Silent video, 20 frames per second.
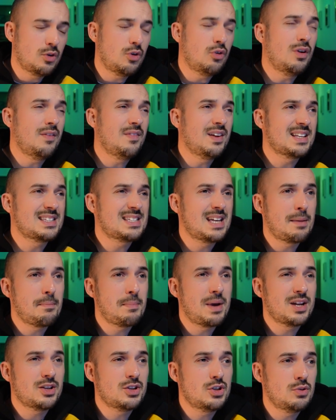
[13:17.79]
or even a 10
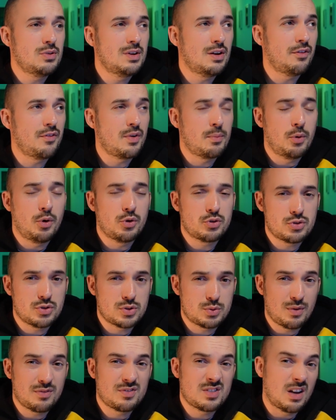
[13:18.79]
man unit of
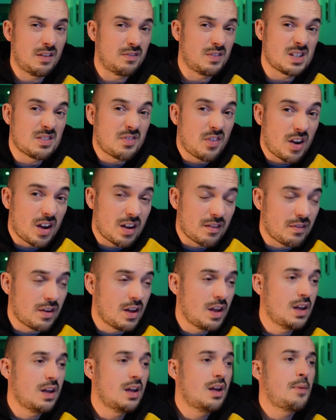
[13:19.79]
Immortals with Toughness 5.
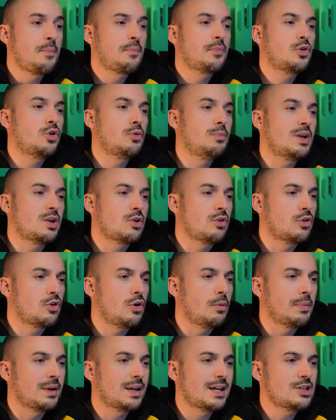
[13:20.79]
Could be a good
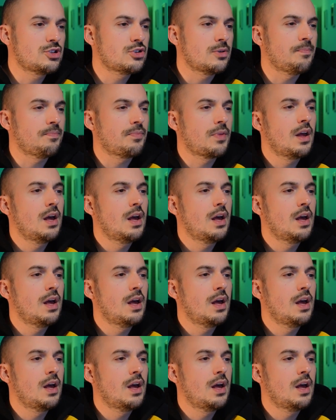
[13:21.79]
combination.